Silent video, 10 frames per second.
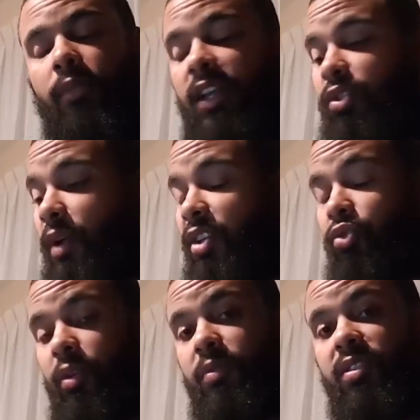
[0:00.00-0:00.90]
that's why the
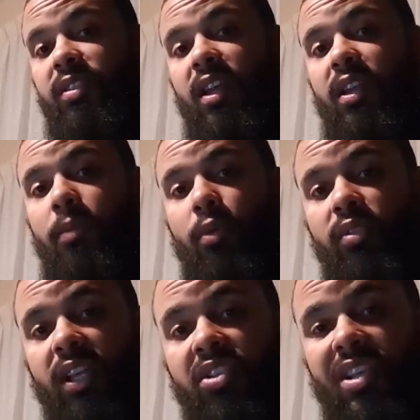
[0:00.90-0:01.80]
scriptures say the
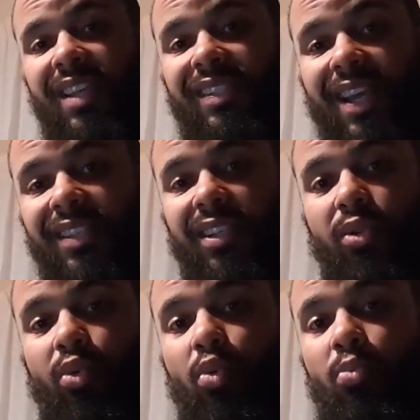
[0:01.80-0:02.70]
most I to
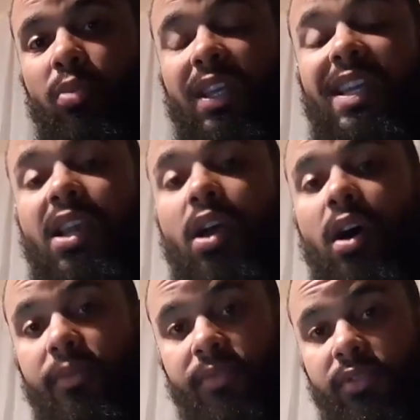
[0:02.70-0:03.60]
whom he
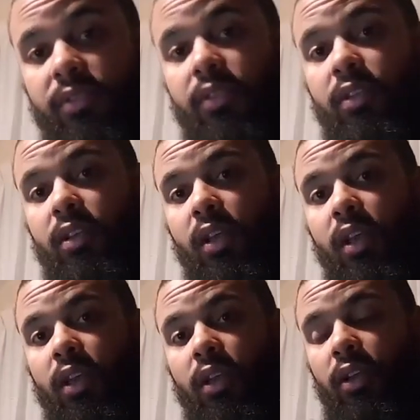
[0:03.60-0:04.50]
loves.
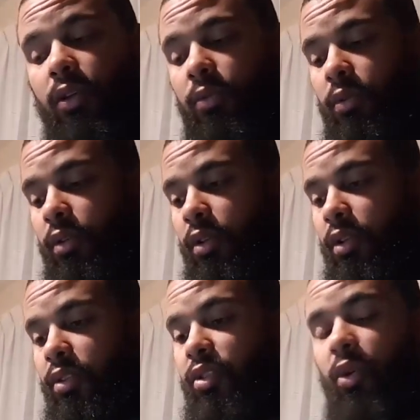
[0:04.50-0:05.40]
You know?
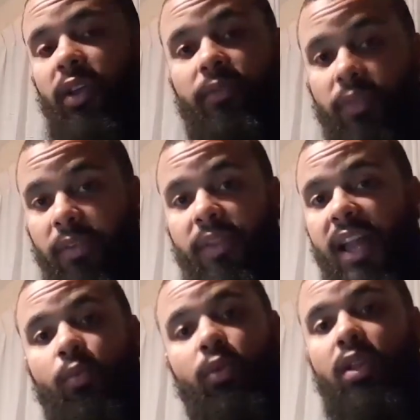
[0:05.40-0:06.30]
So if, if
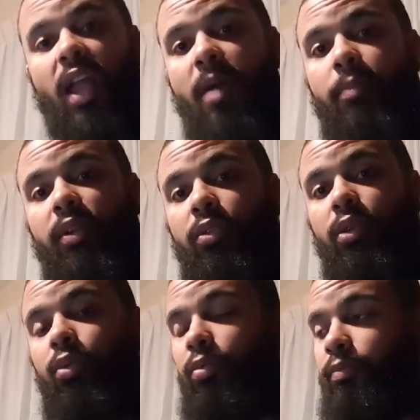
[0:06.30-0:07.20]
that wouldn't happen to
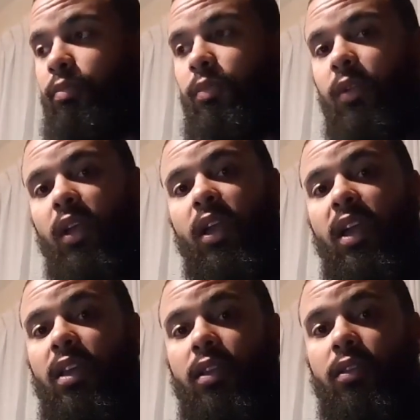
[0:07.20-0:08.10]
you,
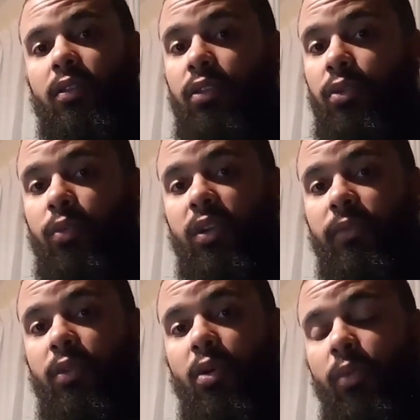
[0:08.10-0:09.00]
hey, you would have
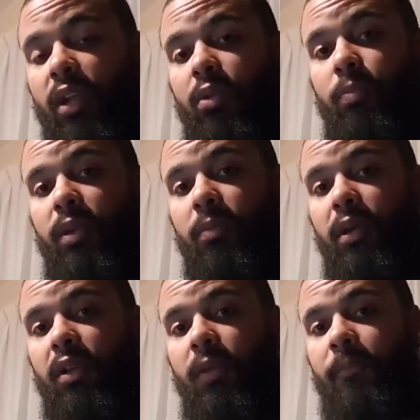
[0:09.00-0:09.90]
known where you'd be,
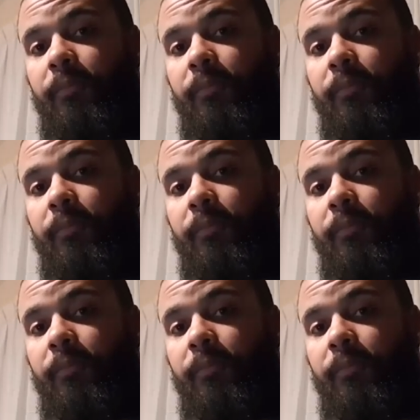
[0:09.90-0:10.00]
man.